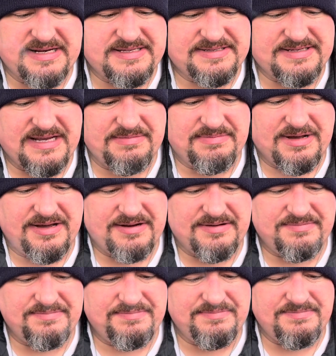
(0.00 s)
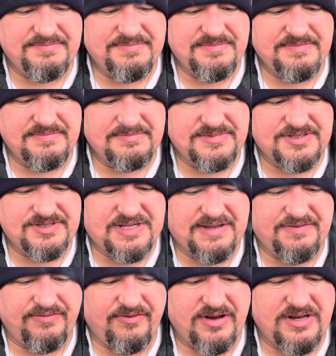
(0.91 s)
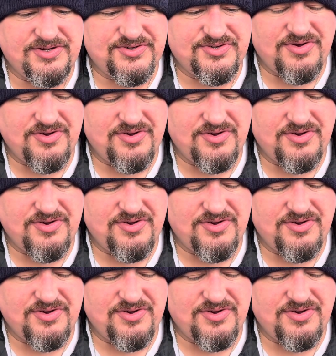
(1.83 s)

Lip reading: to say about it. Stay fresh.